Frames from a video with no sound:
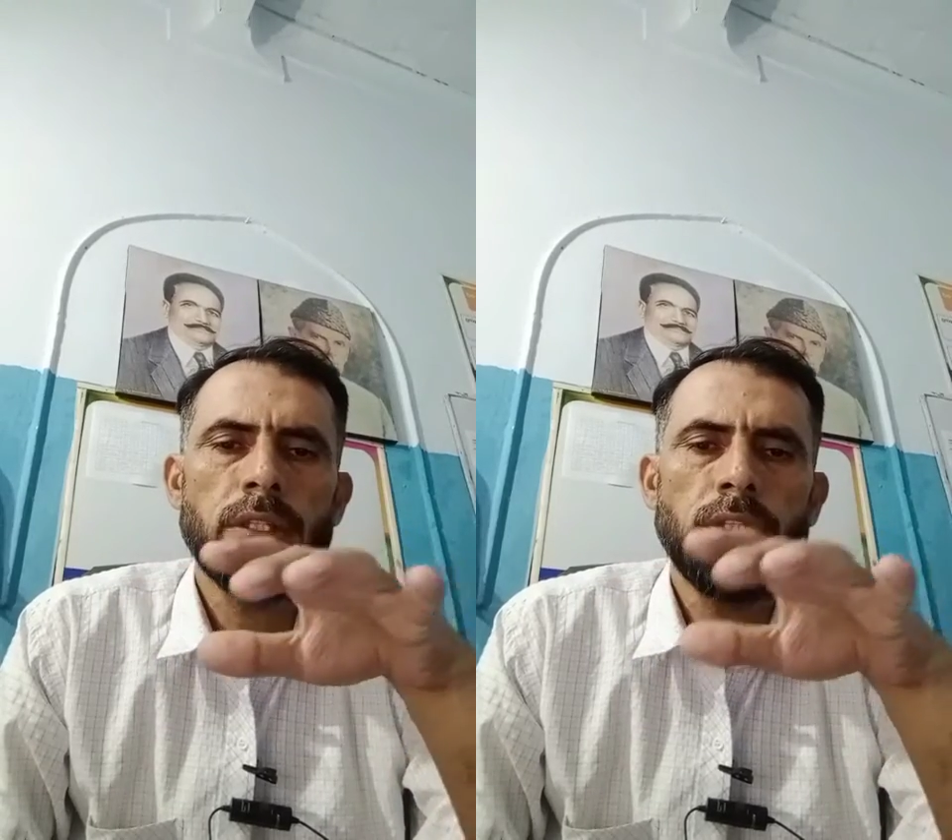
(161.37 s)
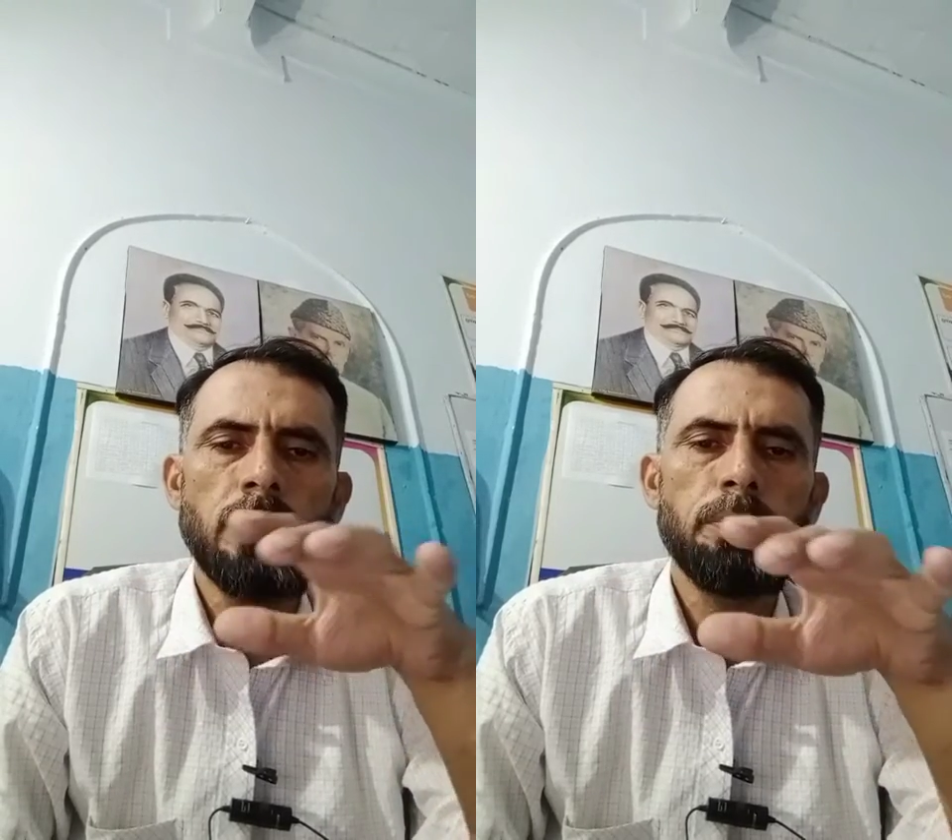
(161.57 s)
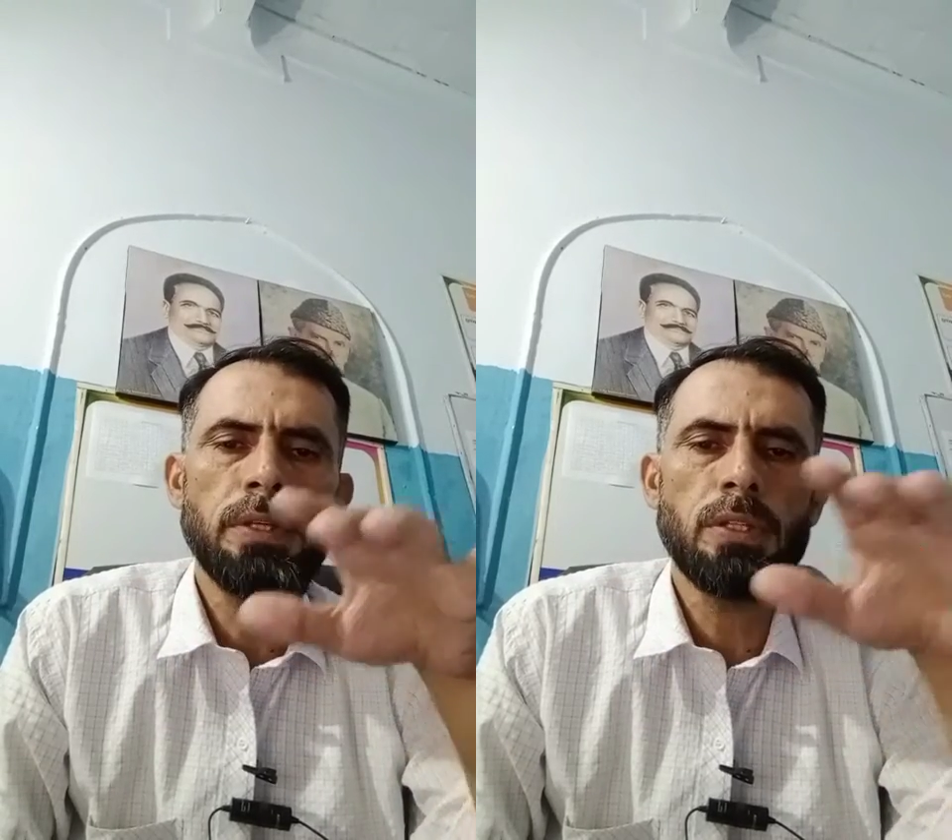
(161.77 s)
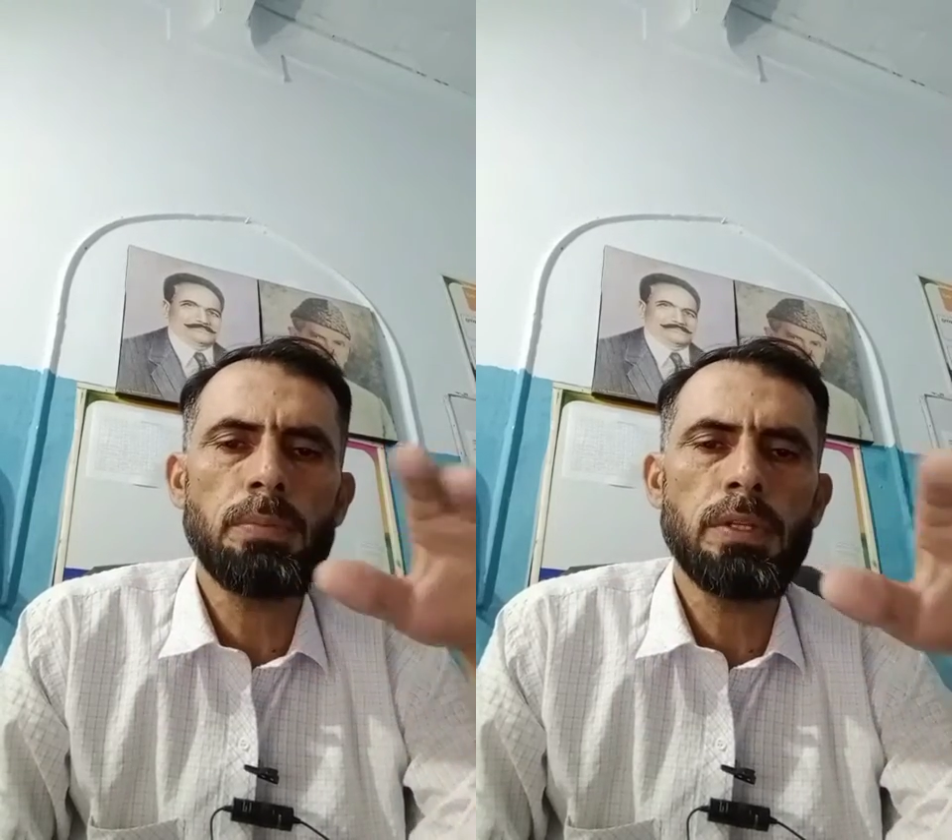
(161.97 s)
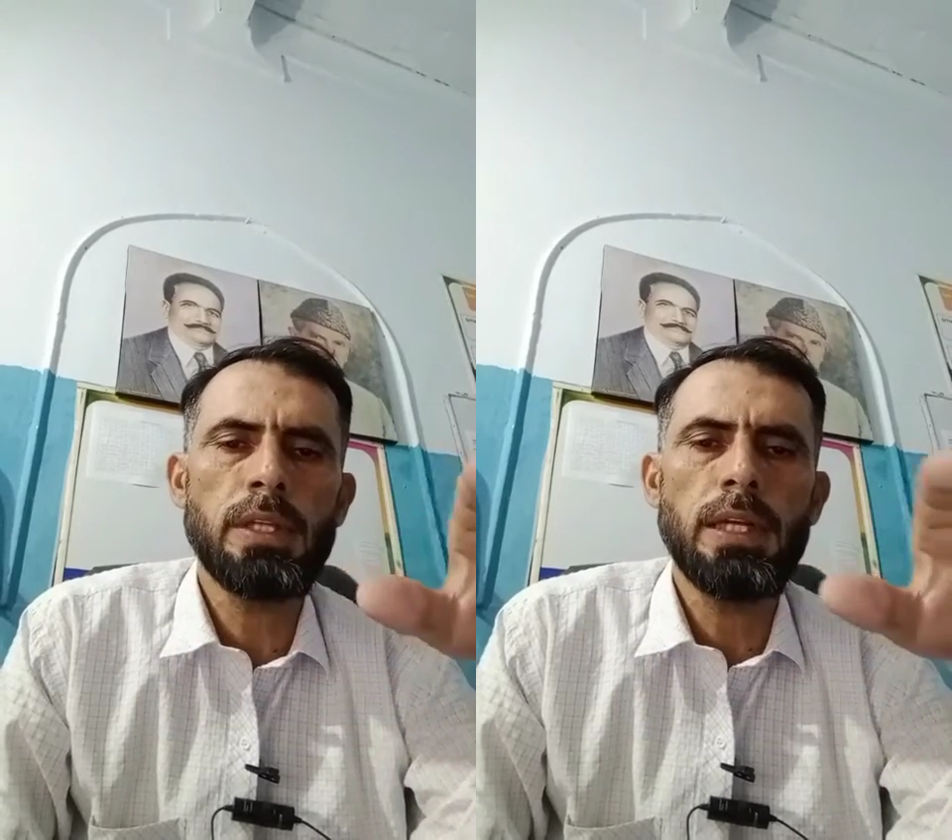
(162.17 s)
It depends
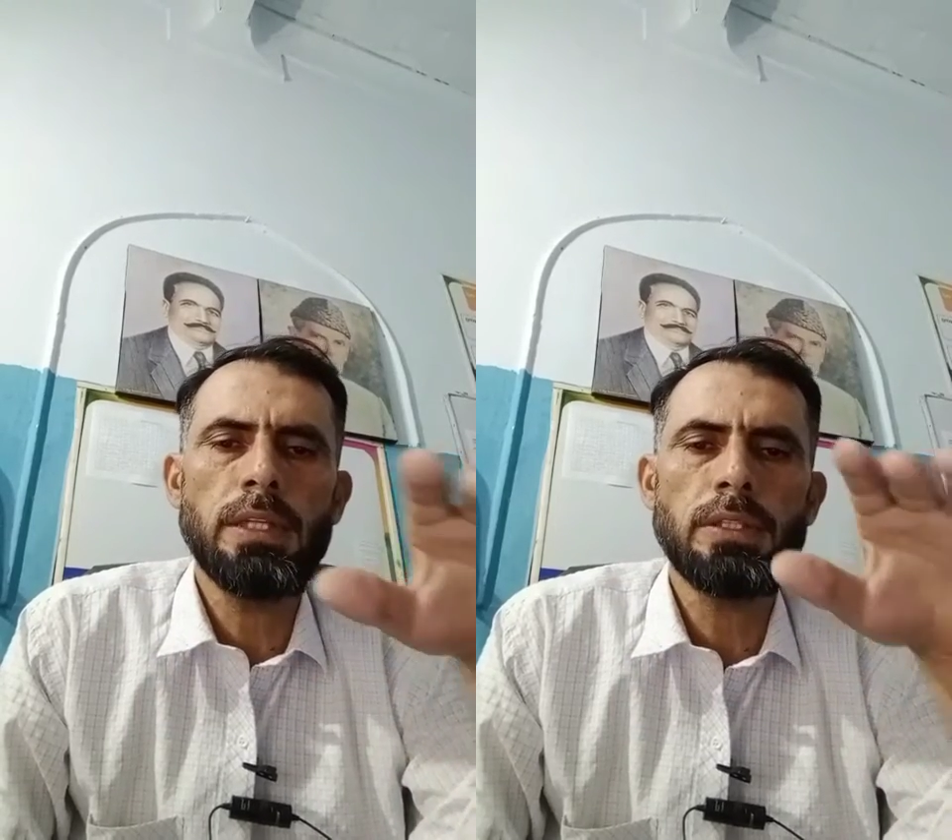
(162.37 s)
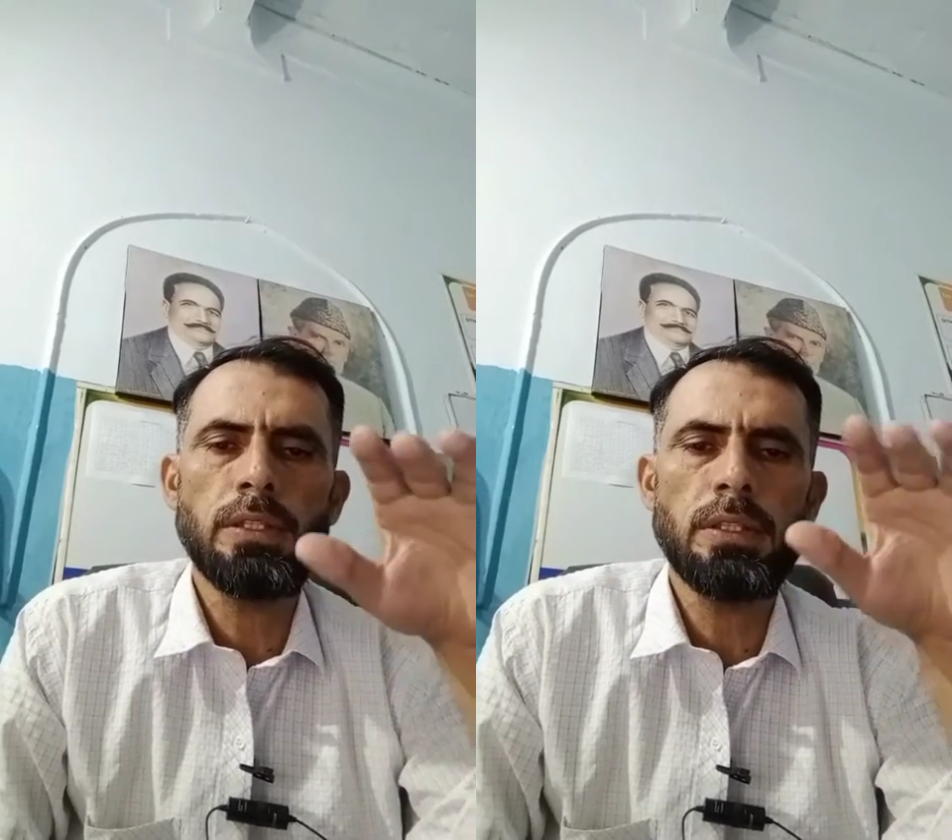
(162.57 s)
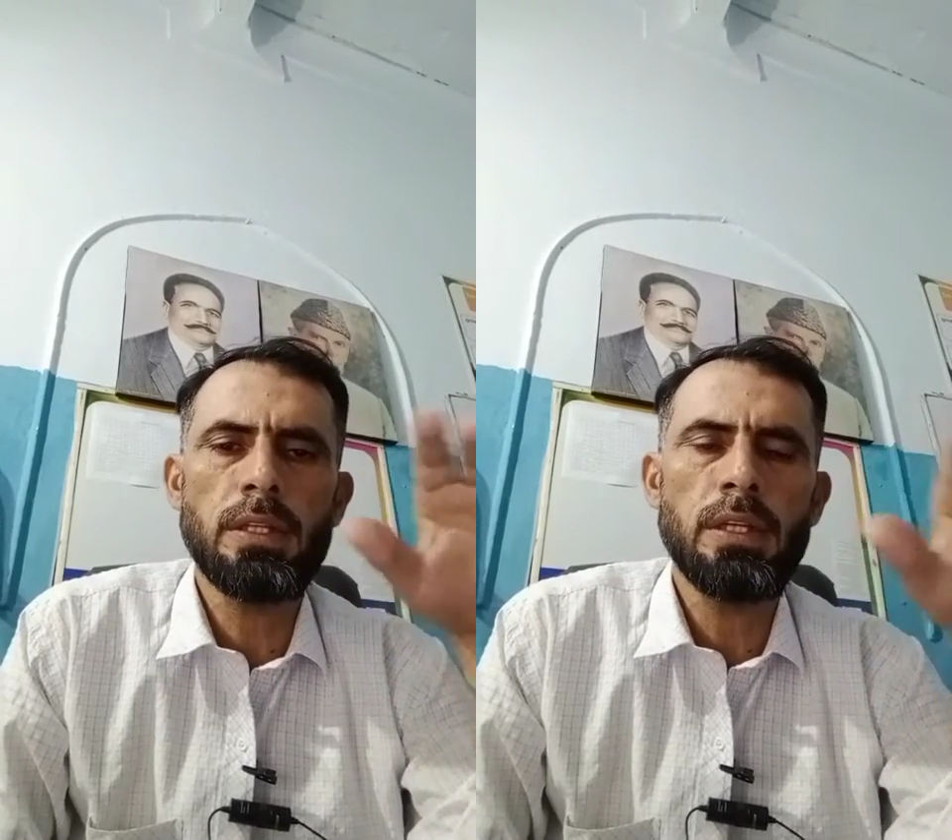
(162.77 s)
upon the lesson,